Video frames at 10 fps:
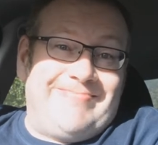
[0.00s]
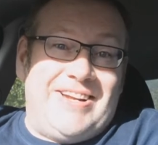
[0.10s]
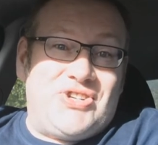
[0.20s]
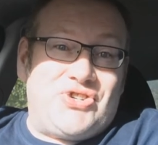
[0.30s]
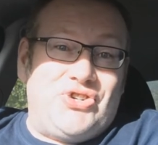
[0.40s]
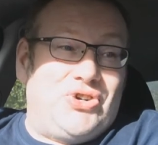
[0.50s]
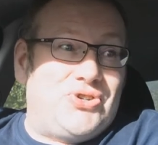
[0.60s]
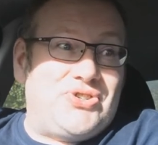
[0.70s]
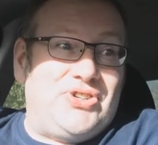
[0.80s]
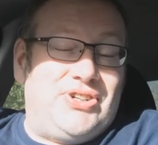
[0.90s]
It's
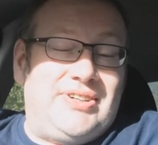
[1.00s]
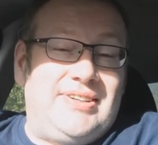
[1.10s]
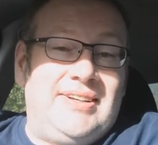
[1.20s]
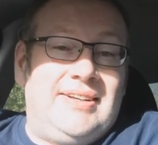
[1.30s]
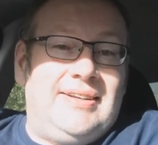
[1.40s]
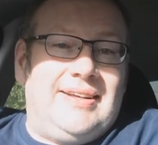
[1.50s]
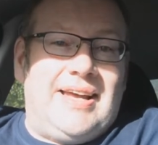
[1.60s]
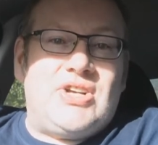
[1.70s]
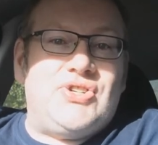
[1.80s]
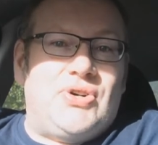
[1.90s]
not an
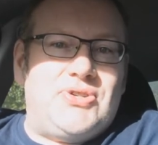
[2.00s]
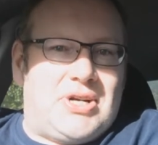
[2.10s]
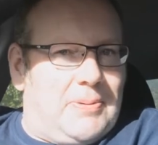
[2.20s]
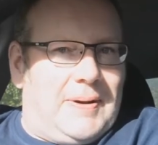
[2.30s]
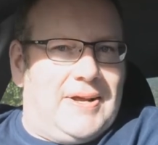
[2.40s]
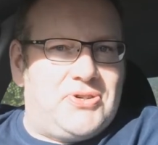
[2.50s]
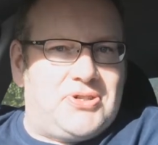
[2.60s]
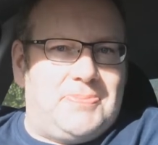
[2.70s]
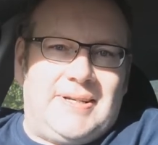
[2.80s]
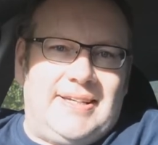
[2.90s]
exciting place
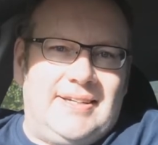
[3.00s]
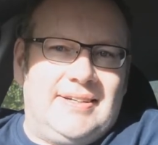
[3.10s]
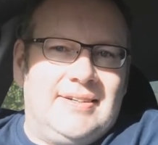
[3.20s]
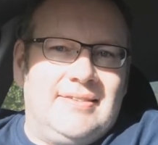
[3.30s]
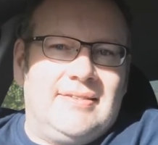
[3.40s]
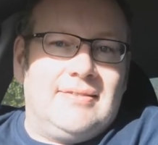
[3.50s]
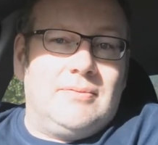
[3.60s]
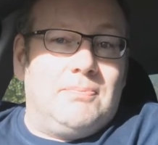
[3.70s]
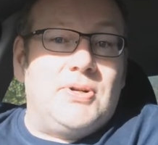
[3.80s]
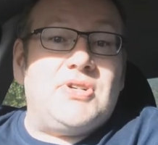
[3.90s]
to be,
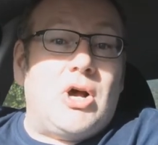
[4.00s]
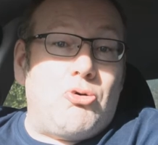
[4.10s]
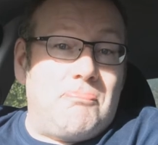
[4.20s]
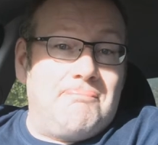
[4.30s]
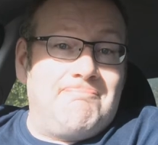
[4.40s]
but it's home.